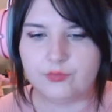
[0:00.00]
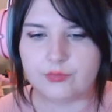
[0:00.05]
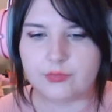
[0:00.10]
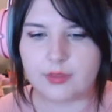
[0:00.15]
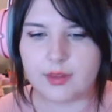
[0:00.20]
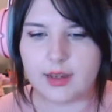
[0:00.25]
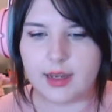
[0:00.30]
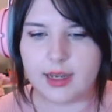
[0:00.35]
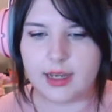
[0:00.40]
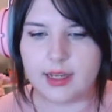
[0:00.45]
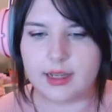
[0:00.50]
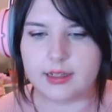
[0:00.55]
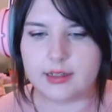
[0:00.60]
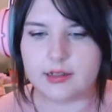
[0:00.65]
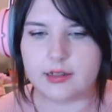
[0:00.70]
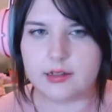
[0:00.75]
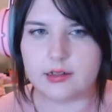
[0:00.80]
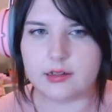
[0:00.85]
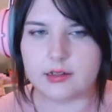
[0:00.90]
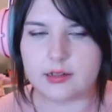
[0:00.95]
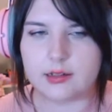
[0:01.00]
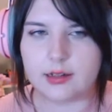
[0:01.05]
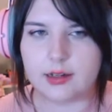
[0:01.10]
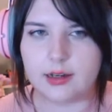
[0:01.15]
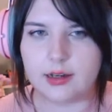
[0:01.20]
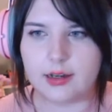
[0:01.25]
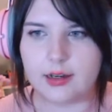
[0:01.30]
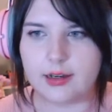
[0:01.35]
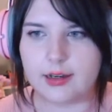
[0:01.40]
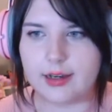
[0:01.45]
And
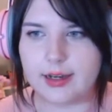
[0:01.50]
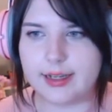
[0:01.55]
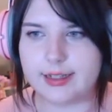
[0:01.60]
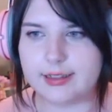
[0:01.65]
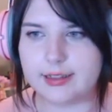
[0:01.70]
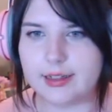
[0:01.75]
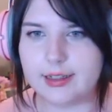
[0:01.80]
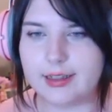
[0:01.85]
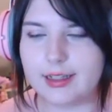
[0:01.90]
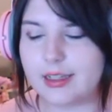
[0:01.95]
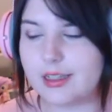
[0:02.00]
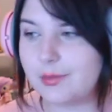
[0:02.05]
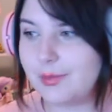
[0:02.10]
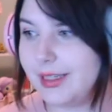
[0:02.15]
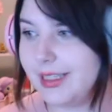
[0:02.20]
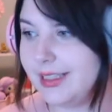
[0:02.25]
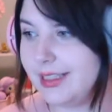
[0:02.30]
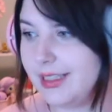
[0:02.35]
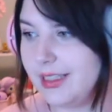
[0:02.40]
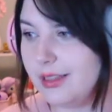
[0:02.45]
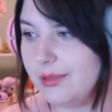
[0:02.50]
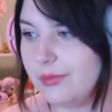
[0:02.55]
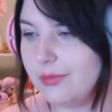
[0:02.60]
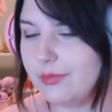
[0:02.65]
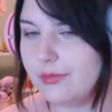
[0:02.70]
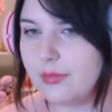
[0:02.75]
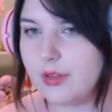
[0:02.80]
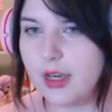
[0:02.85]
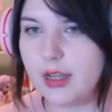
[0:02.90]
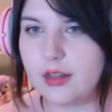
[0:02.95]
I, I like my team.
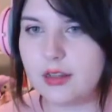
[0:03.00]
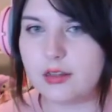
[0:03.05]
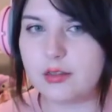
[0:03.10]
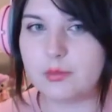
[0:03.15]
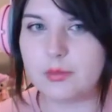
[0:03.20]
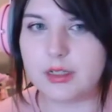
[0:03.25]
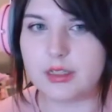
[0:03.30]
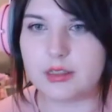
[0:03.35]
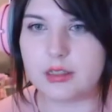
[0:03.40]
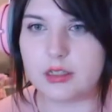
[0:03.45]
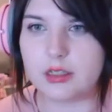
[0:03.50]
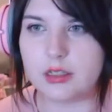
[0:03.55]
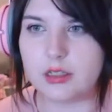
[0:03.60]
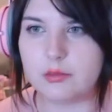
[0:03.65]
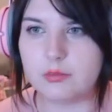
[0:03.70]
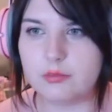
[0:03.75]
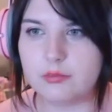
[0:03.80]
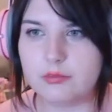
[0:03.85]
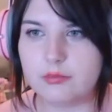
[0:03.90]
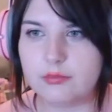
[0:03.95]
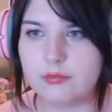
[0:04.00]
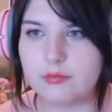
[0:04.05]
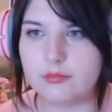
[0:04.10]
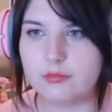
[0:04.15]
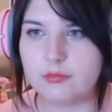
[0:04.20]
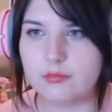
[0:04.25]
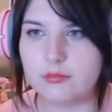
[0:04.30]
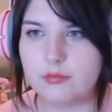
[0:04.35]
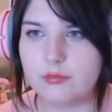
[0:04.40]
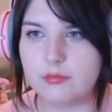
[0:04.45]
I like my team.
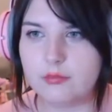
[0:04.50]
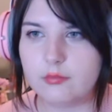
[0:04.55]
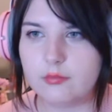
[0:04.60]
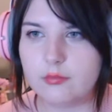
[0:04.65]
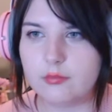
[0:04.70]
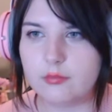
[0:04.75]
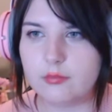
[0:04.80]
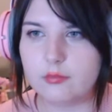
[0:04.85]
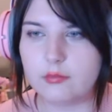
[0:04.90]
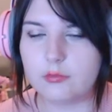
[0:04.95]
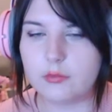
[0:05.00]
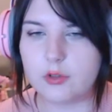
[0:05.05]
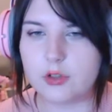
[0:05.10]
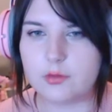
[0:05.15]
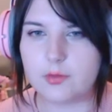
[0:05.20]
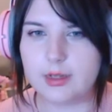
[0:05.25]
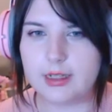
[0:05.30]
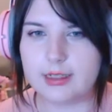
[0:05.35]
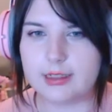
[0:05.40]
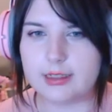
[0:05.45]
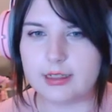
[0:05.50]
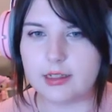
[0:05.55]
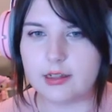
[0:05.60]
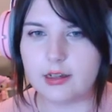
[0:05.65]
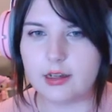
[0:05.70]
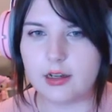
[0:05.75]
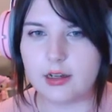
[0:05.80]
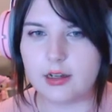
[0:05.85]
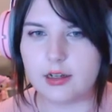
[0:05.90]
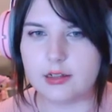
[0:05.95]
What's my lead
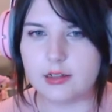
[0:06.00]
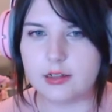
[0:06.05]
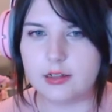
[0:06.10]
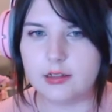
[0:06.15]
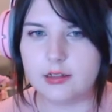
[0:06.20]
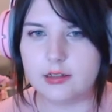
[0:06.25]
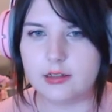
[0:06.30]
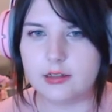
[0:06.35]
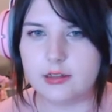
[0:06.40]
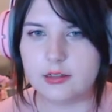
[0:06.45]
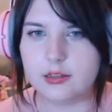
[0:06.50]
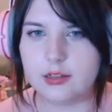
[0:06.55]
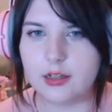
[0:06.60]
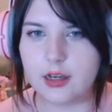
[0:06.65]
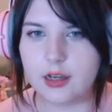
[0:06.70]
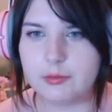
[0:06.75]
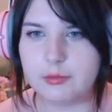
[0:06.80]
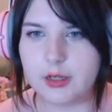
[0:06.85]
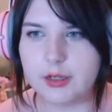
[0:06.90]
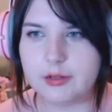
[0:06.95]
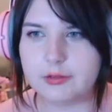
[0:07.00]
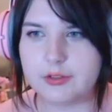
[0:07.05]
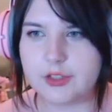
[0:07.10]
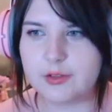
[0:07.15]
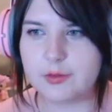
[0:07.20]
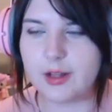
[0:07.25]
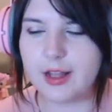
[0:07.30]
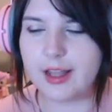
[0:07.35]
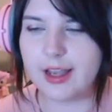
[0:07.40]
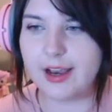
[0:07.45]
card? I'm, I'm
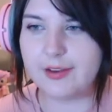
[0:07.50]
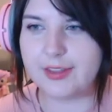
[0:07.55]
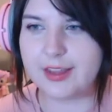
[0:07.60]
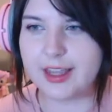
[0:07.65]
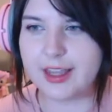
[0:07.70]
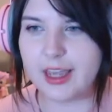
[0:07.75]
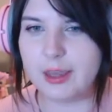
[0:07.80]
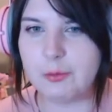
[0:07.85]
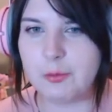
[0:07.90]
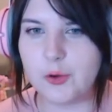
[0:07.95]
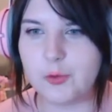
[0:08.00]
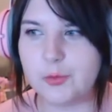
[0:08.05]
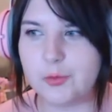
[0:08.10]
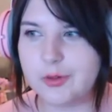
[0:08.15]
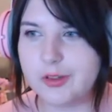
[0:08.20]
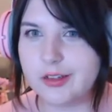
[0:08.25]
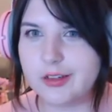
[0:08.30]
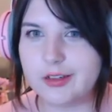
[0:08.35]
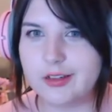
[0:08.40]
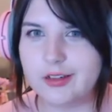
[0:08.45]
just while I have the game open.